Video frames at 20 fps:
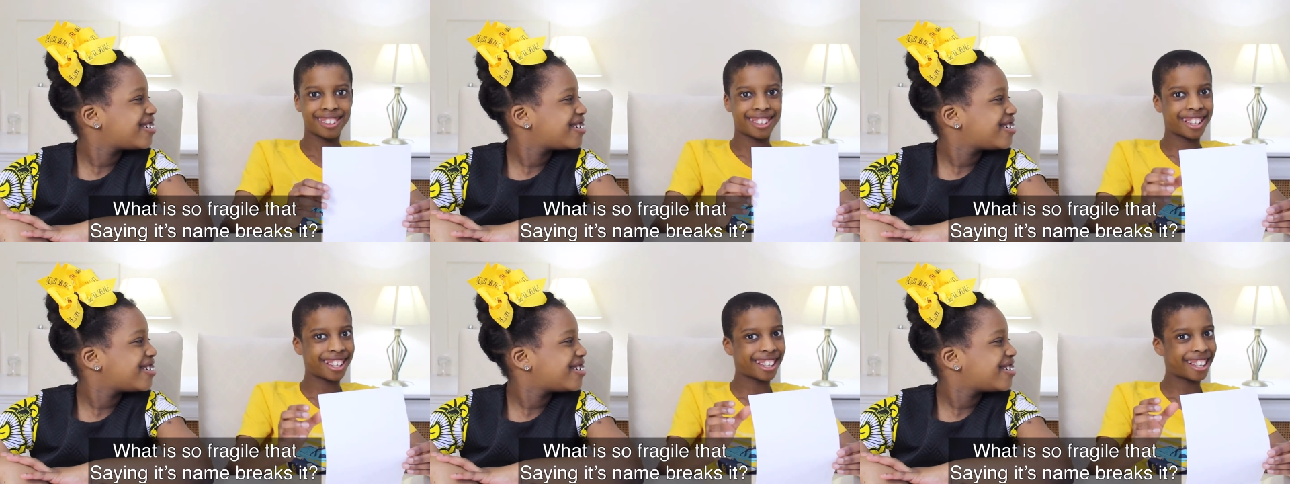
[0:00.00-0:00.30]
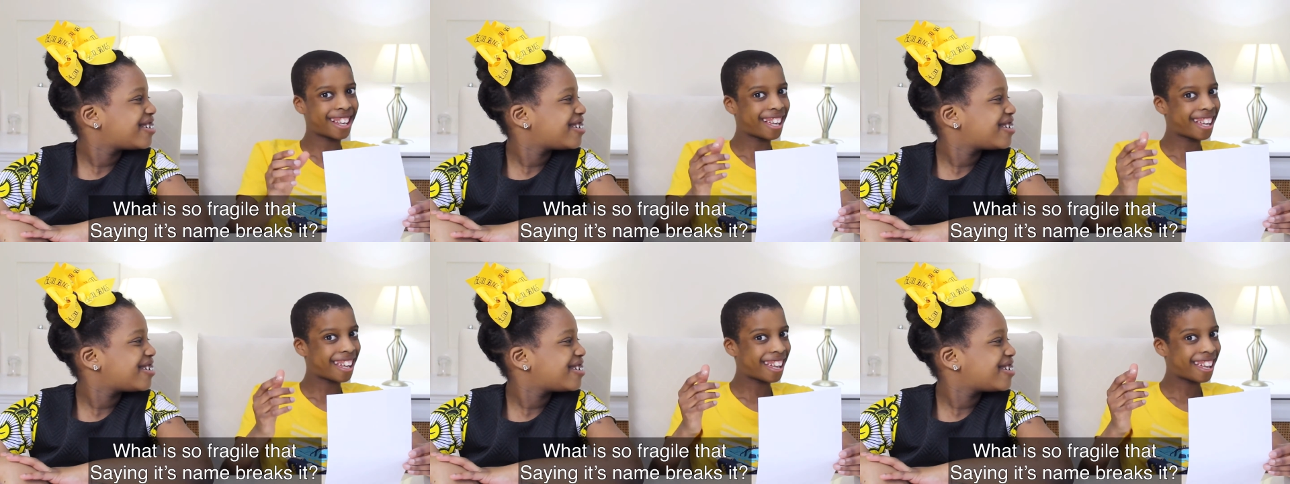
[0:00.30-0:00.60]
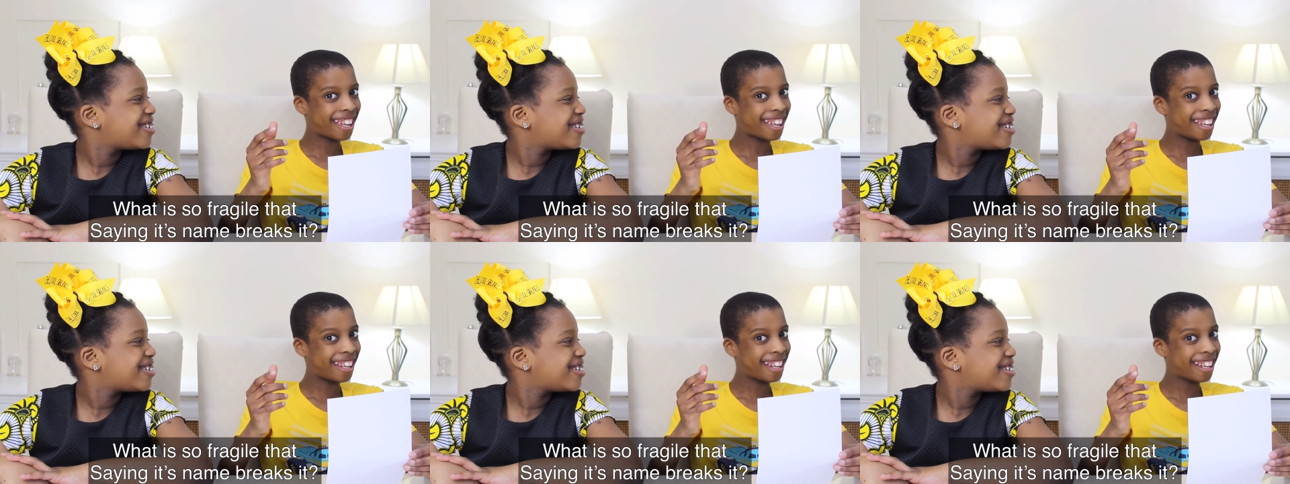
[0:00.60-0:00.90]

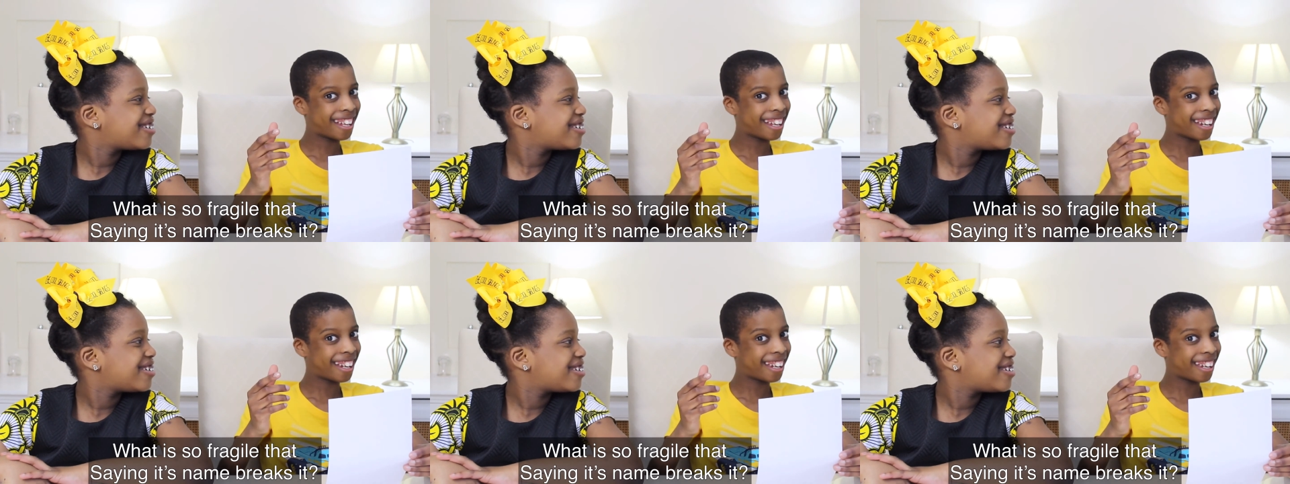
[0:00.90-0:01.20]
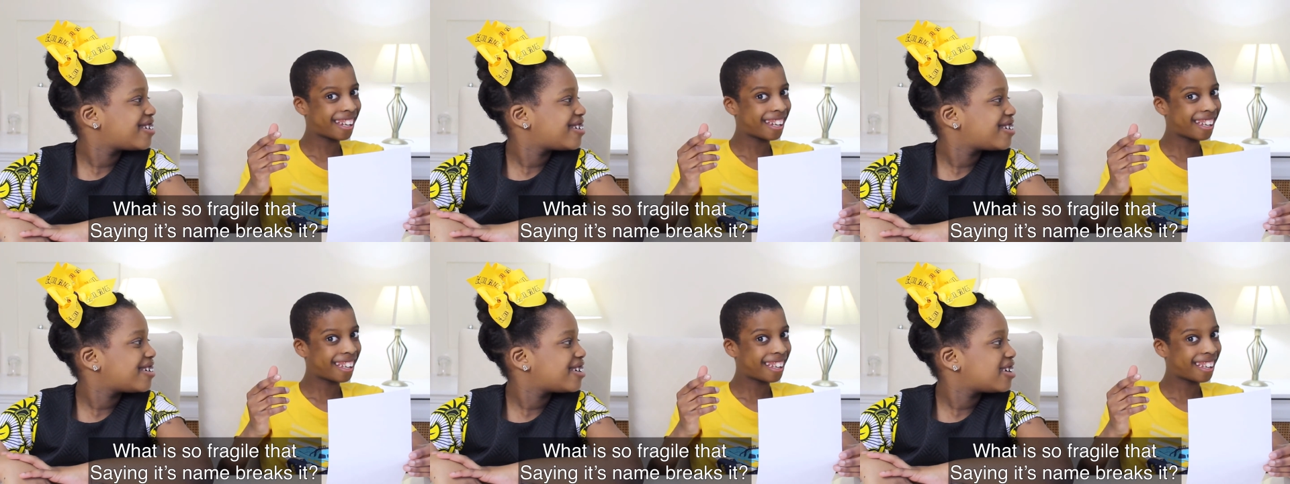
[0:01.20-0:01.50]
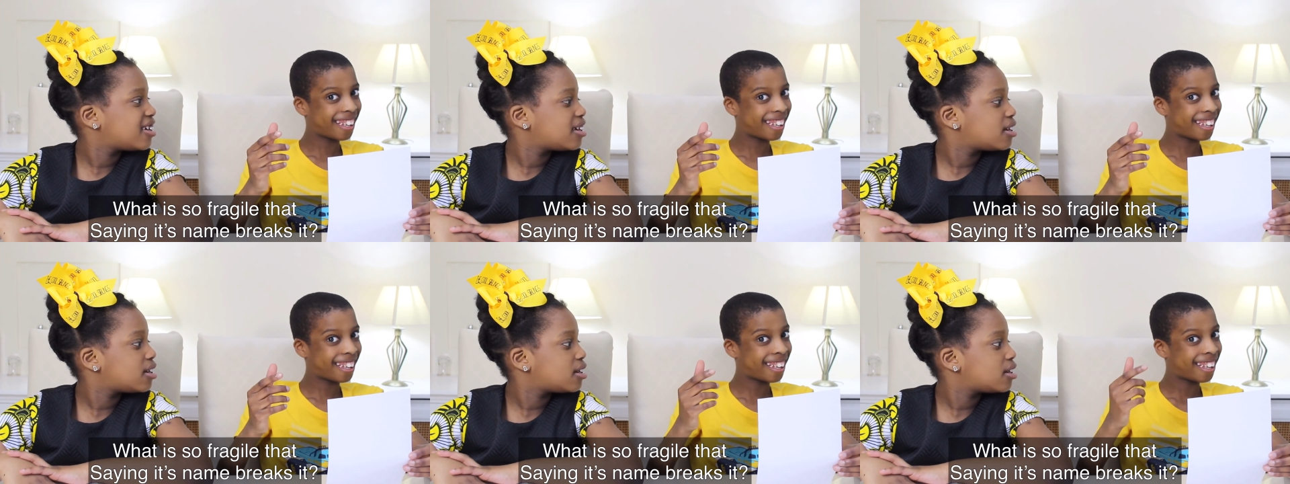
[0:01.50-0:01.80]

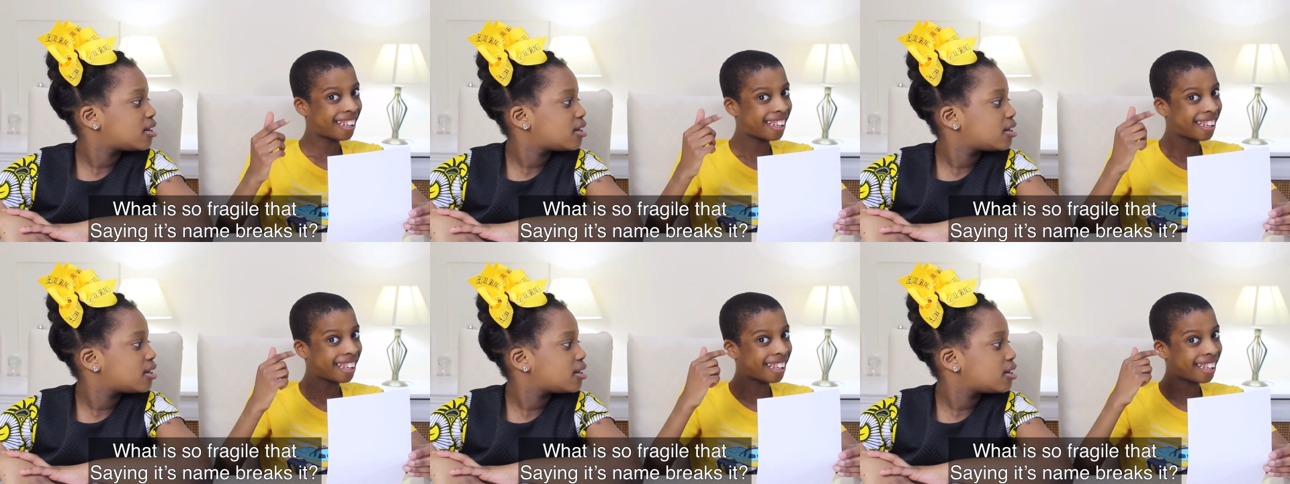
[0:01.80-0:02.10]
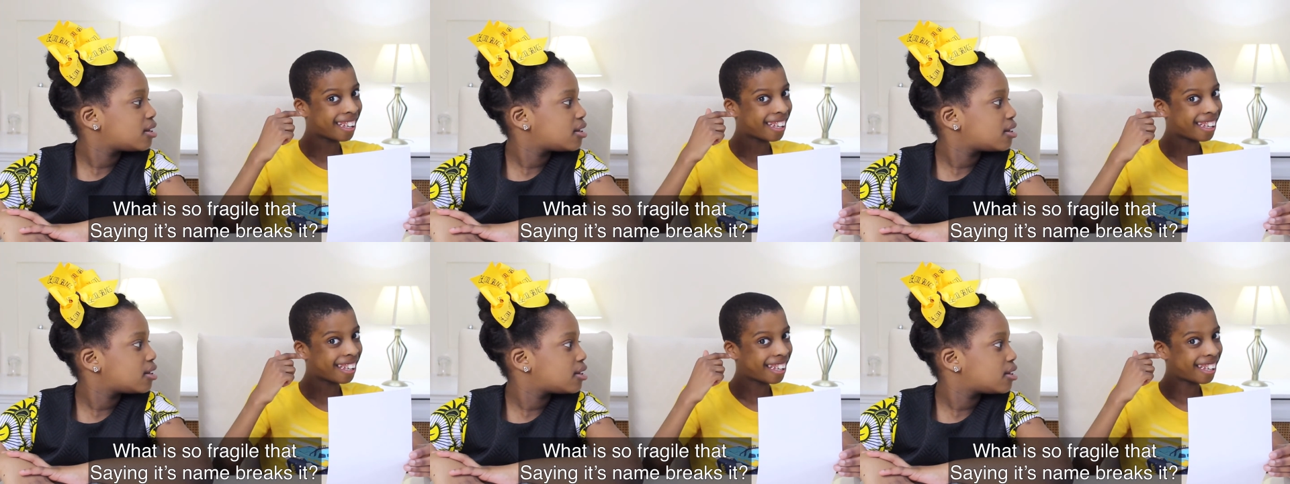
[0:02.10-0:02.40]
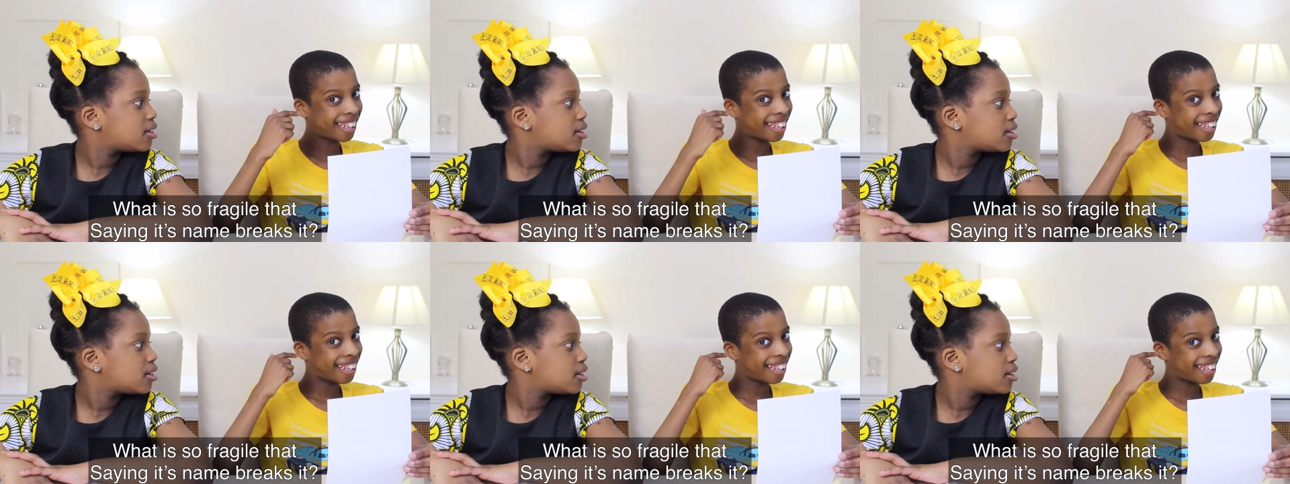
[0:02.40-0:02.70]

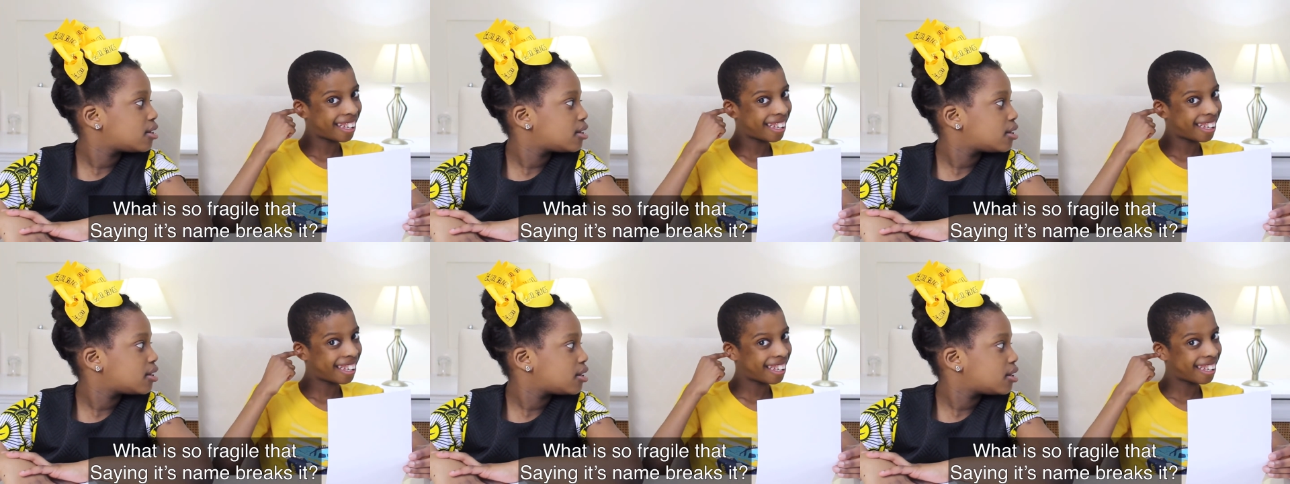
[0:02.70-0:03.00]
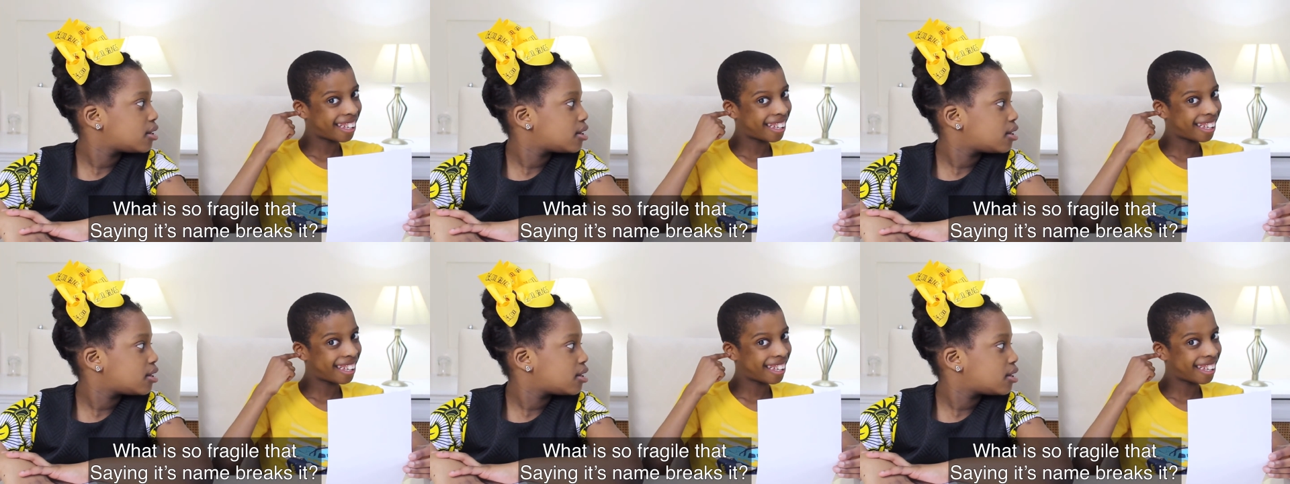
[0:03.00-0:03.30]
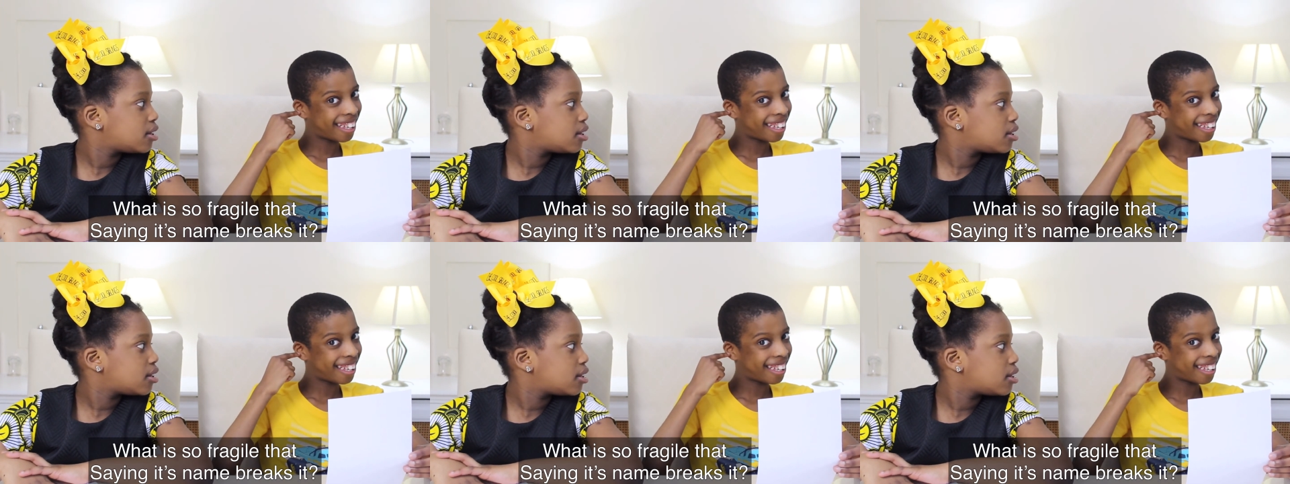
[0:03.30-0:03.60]

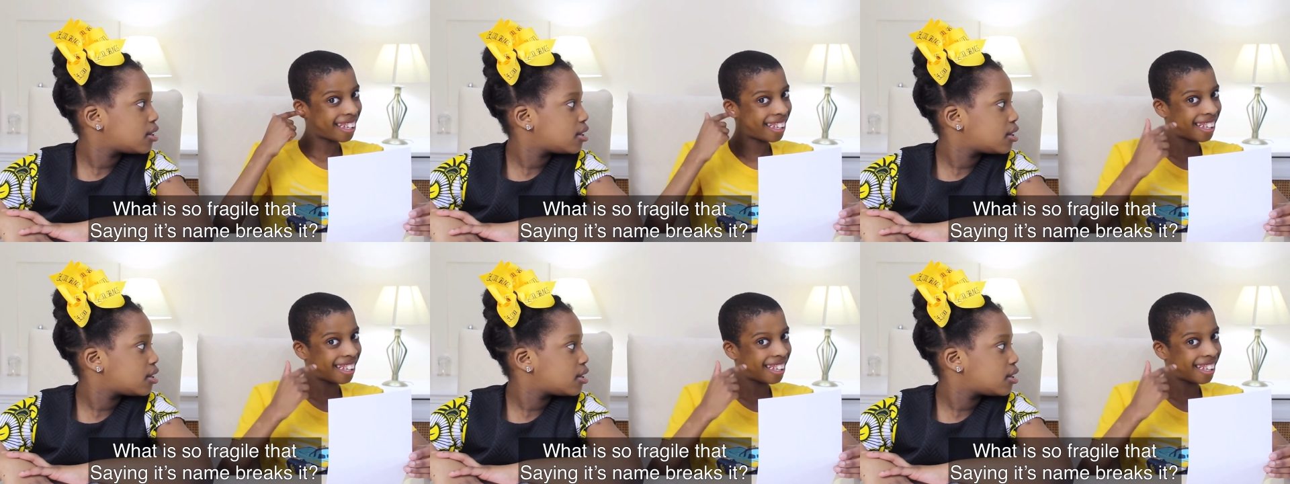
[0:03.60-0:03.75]
No one is speaking in this clip.